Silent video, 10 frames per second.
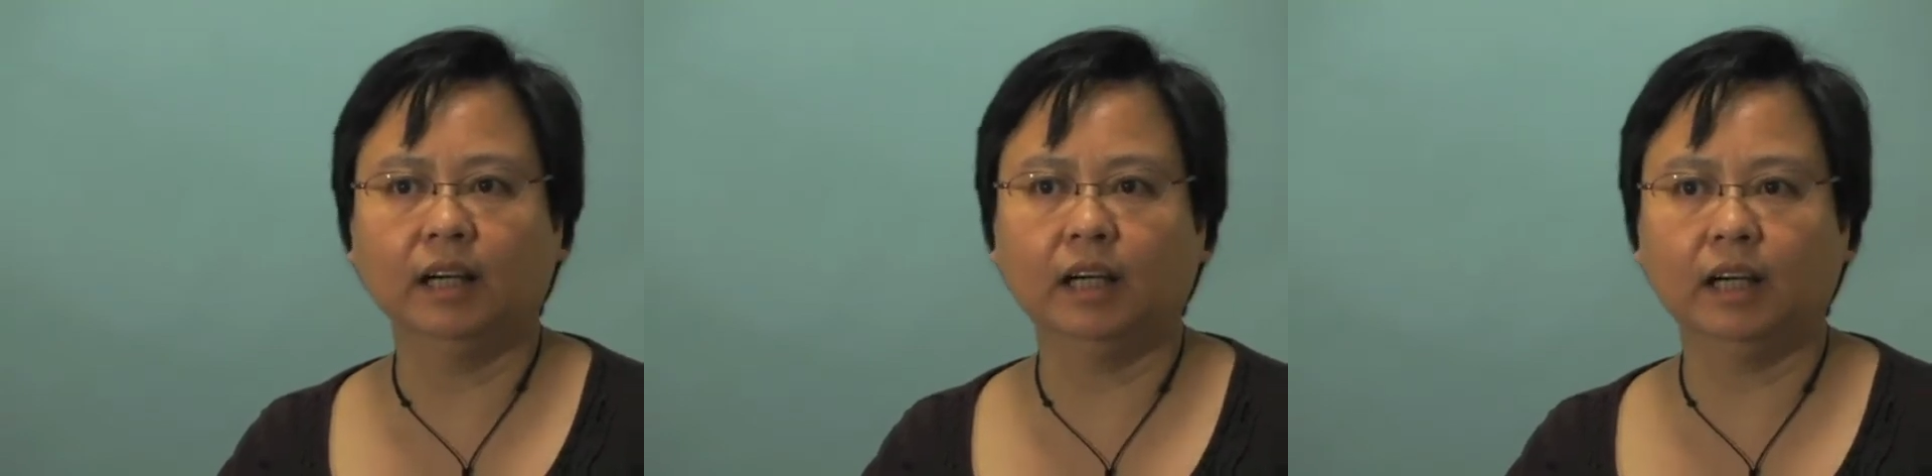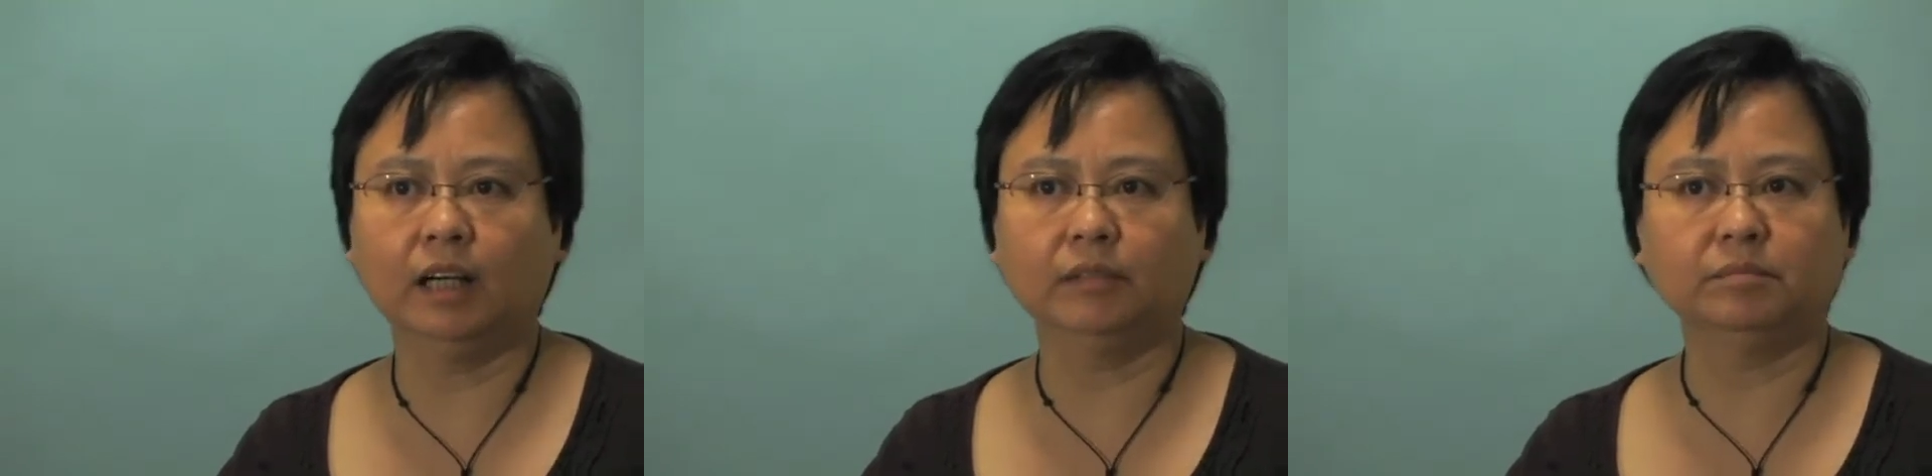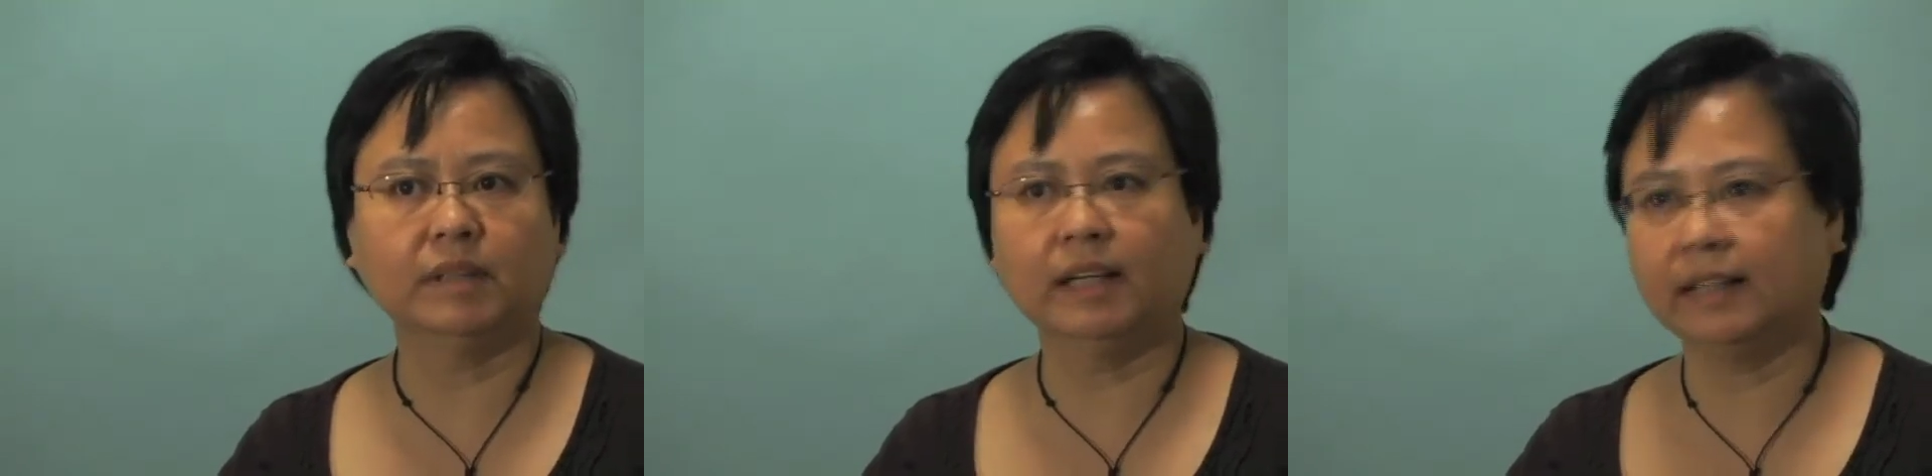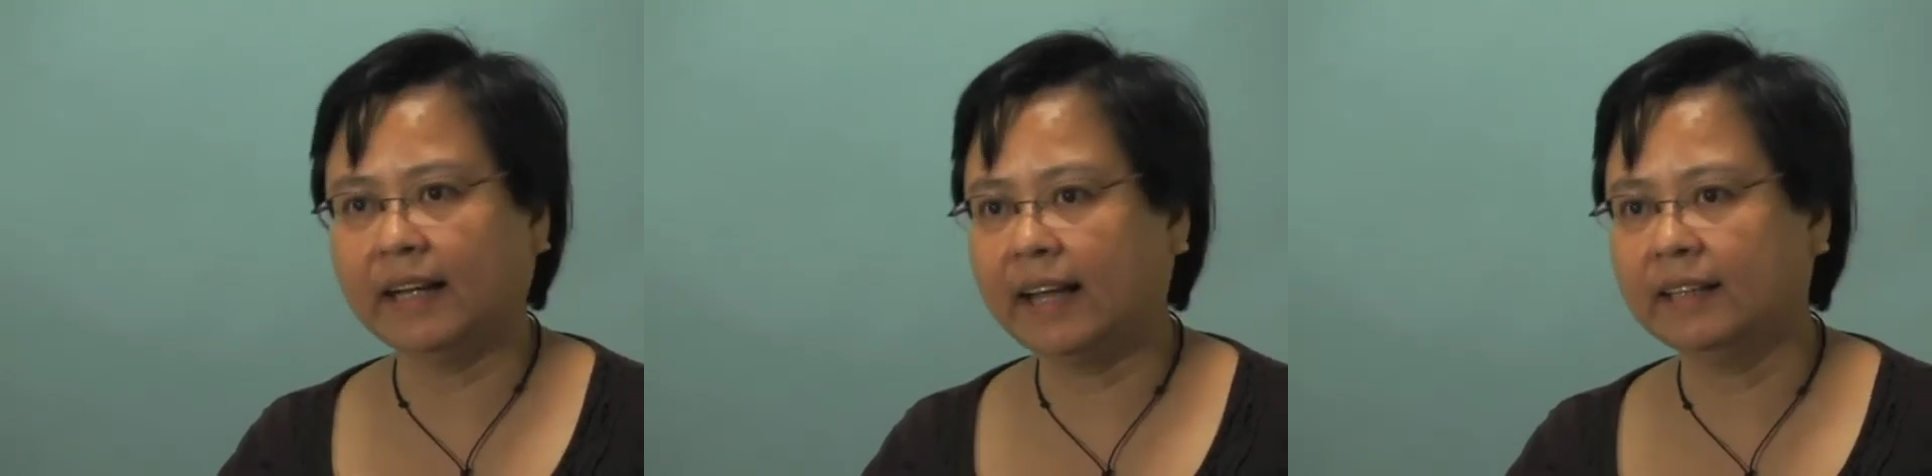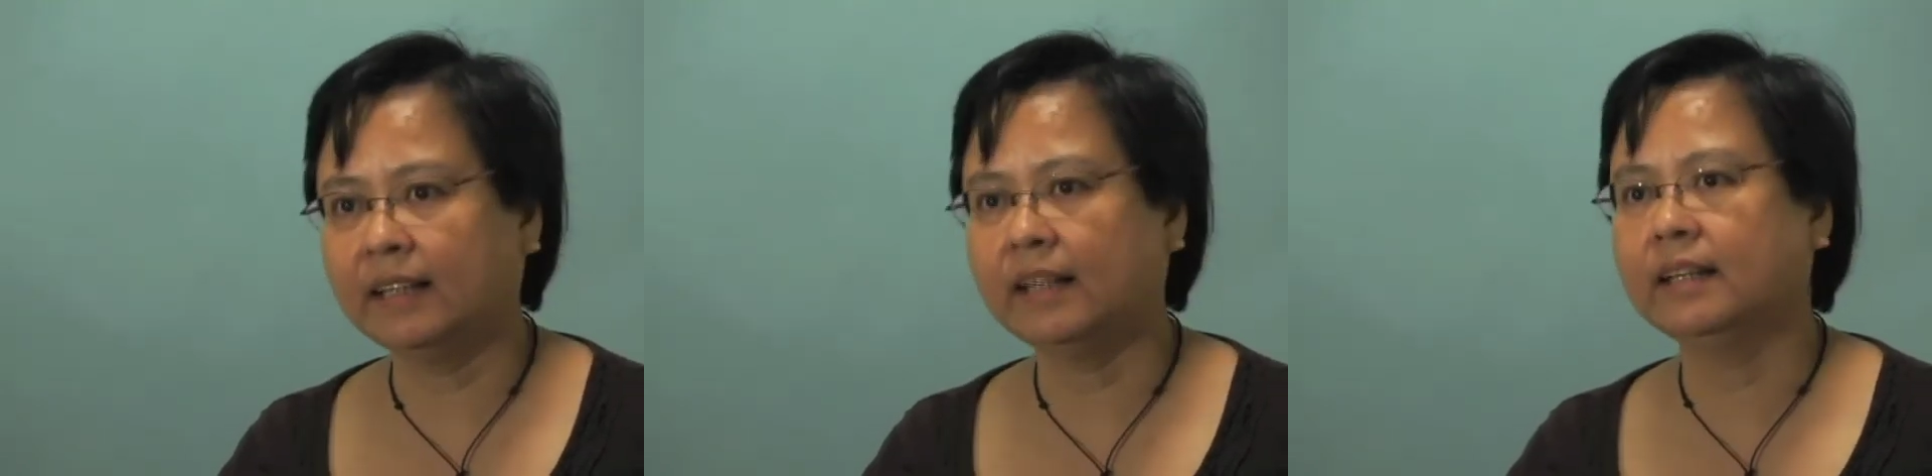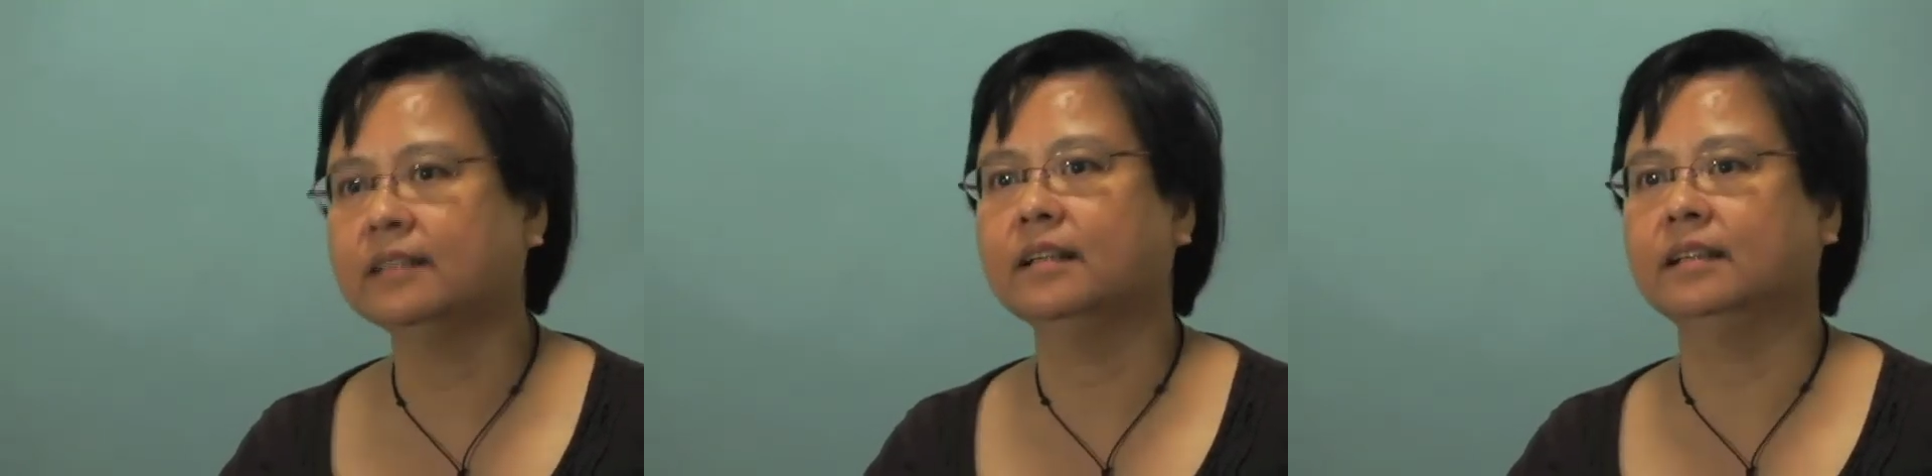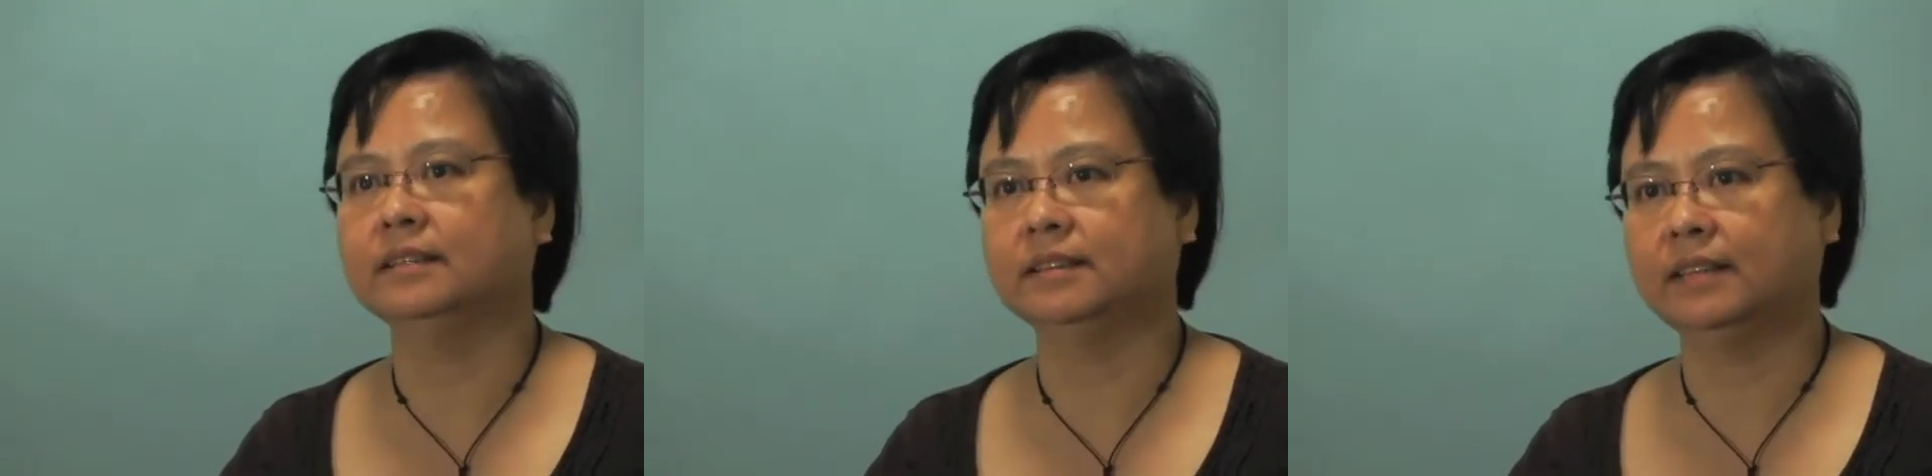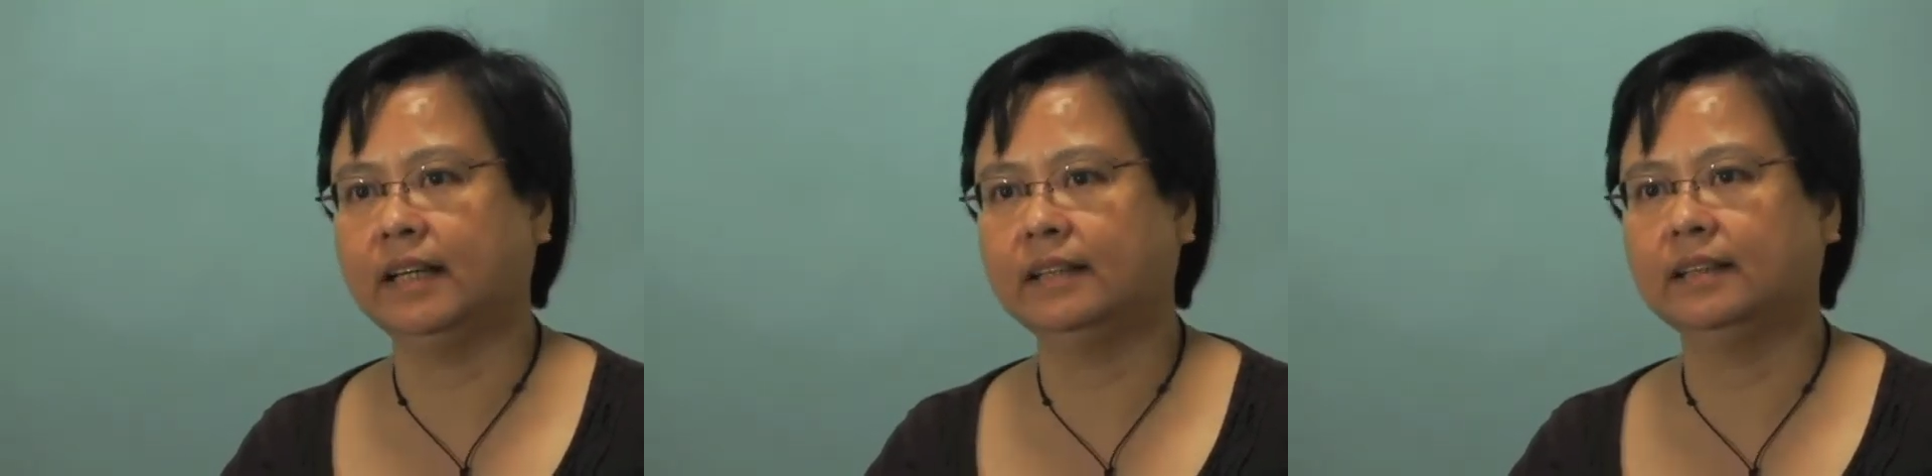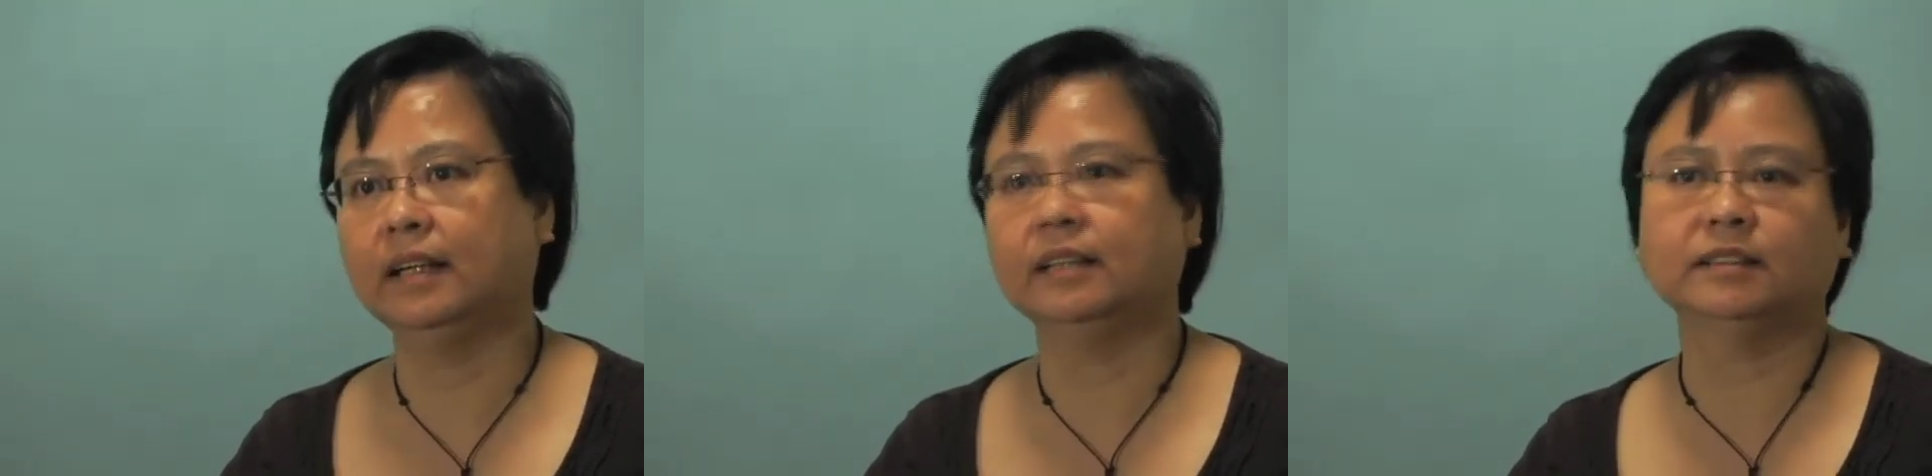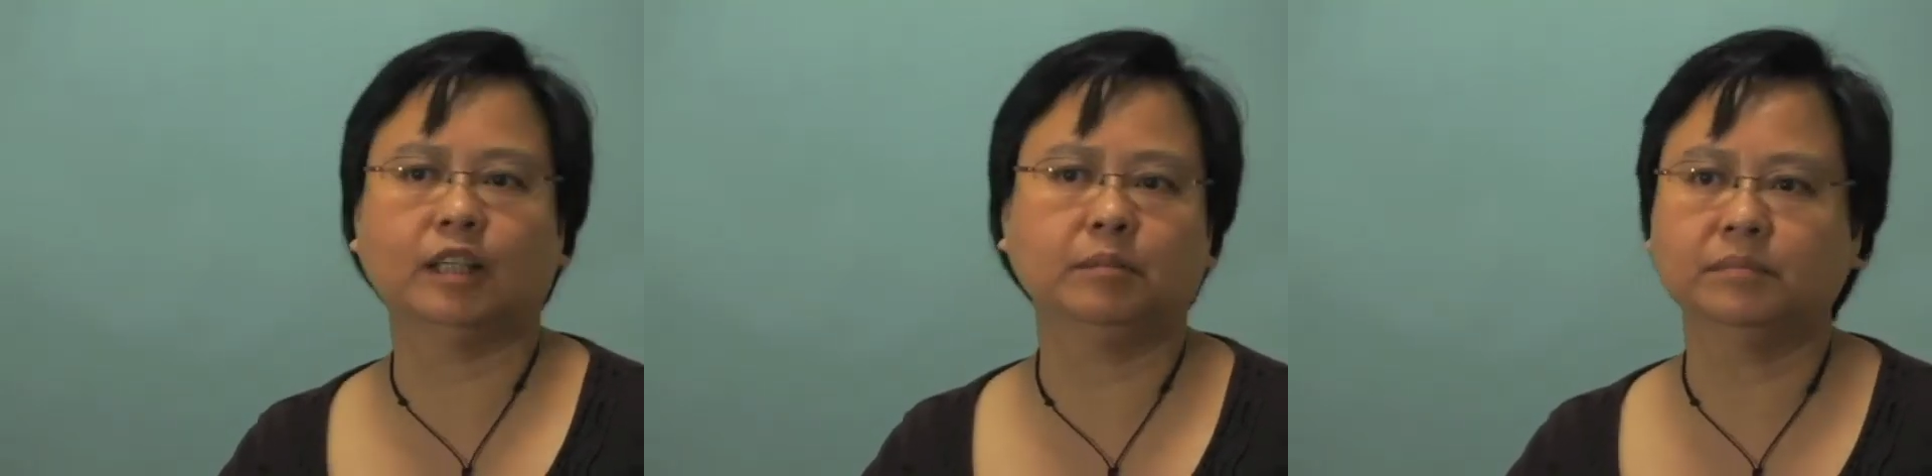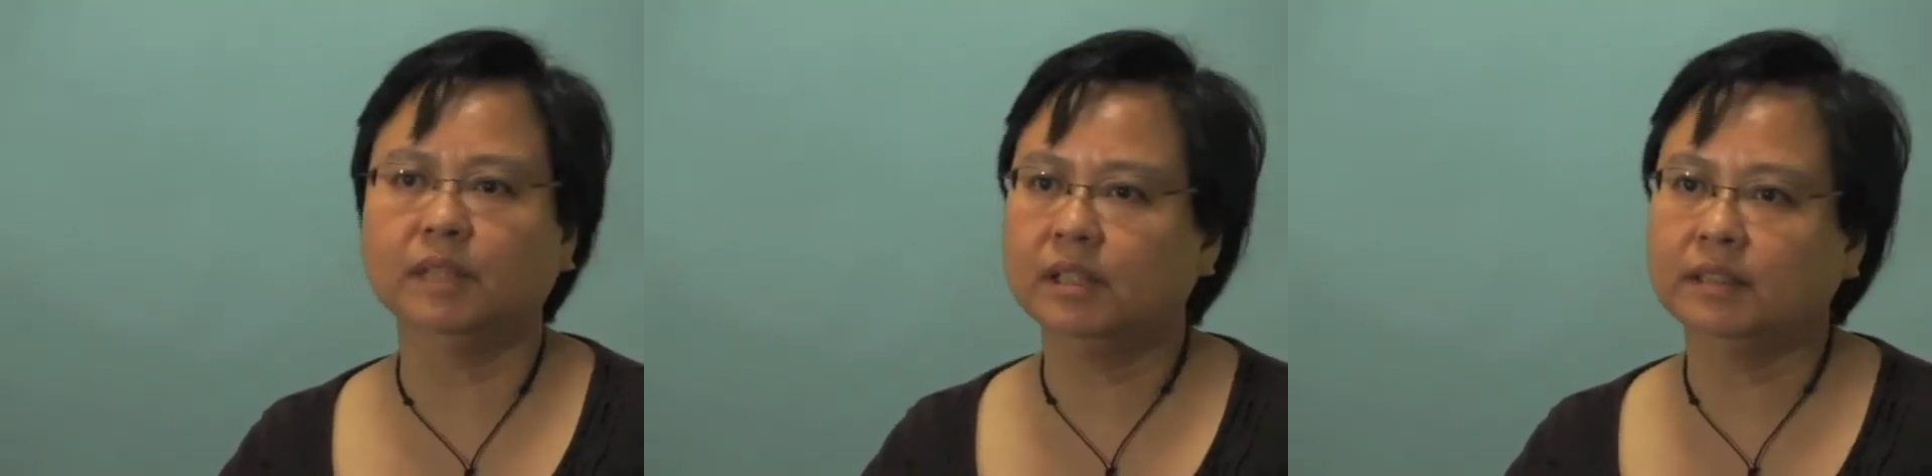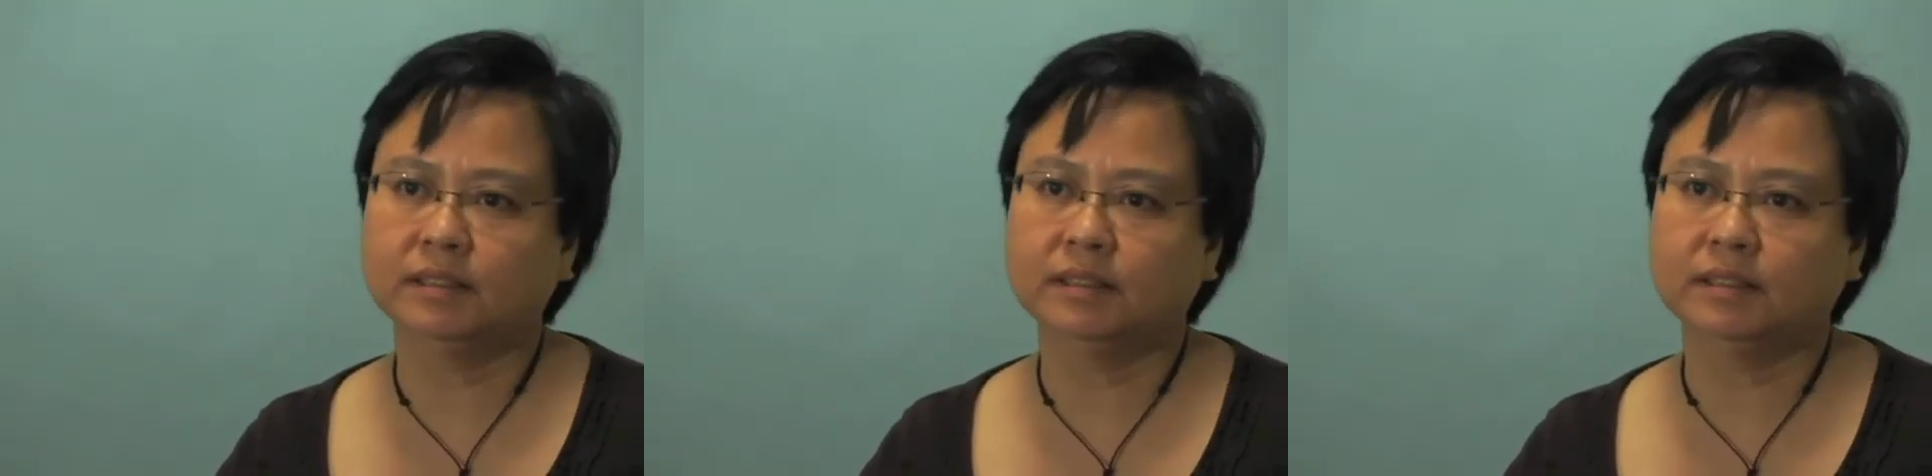a guideline and set some